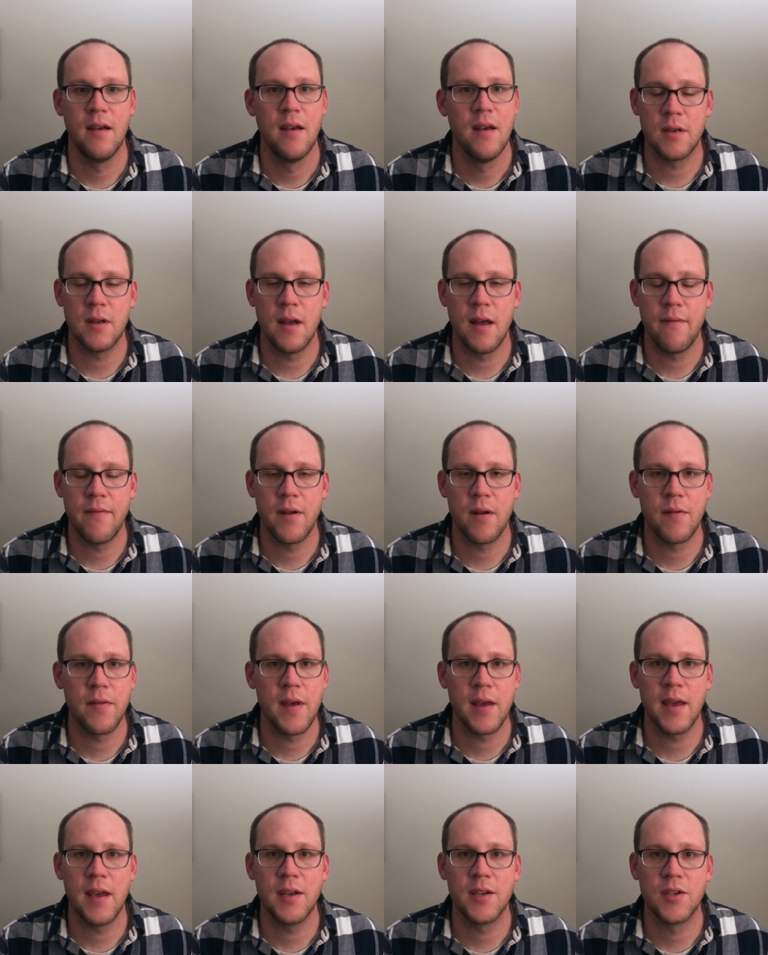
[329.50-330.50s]
If you're
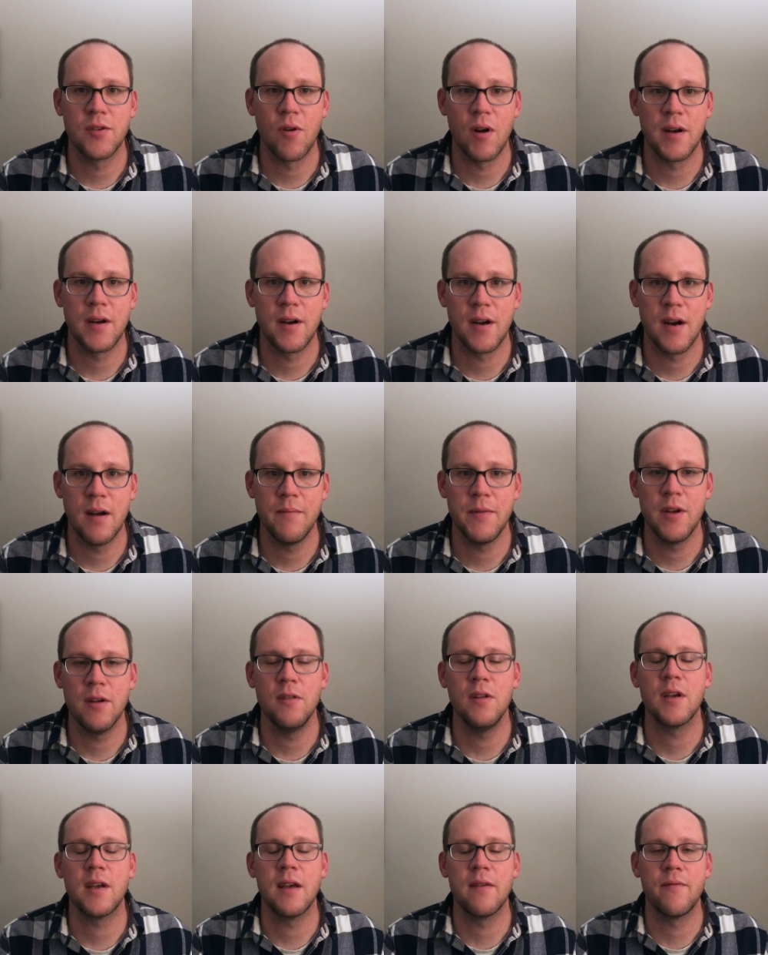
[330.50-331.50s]
thinking short-term, you're
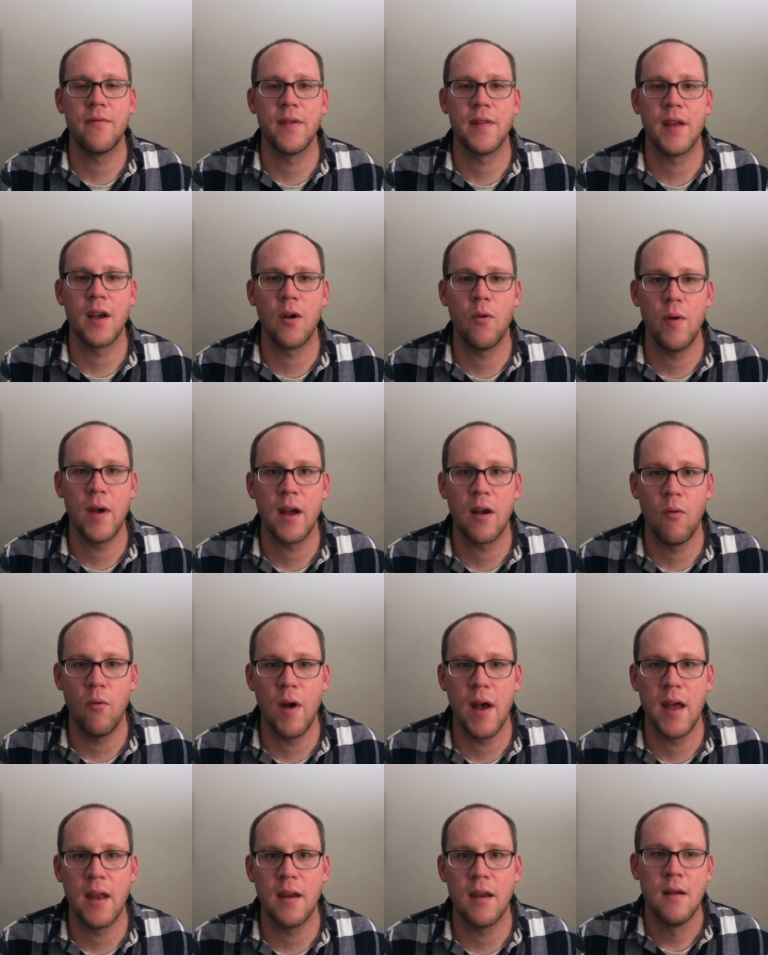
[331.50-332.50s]
looking for the quick
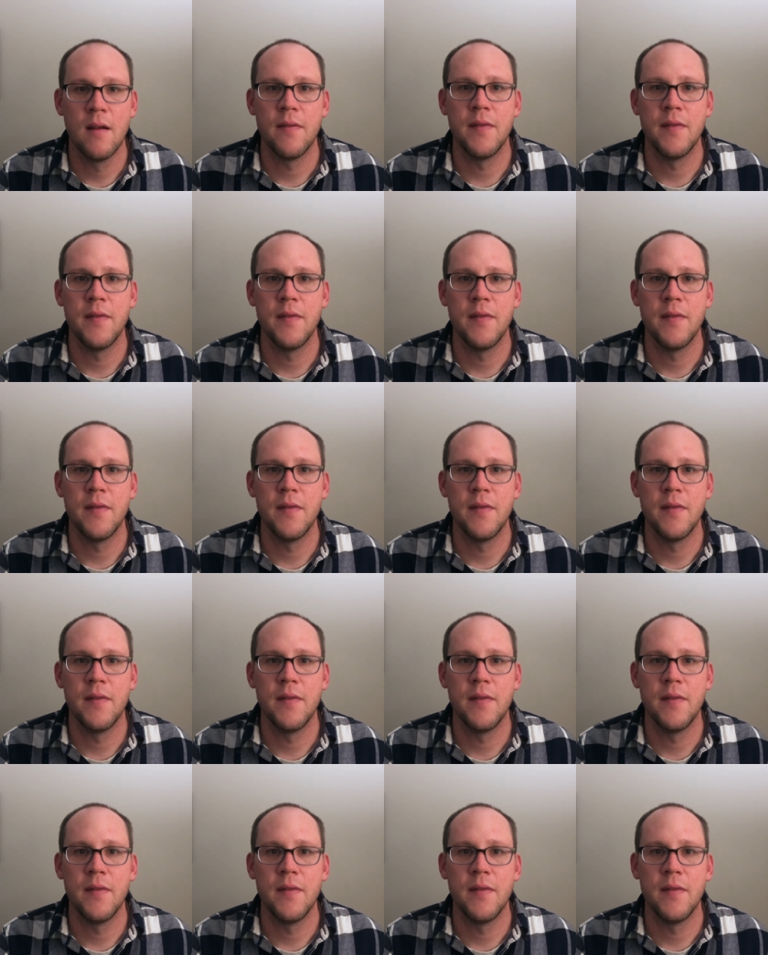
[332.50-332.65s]
win,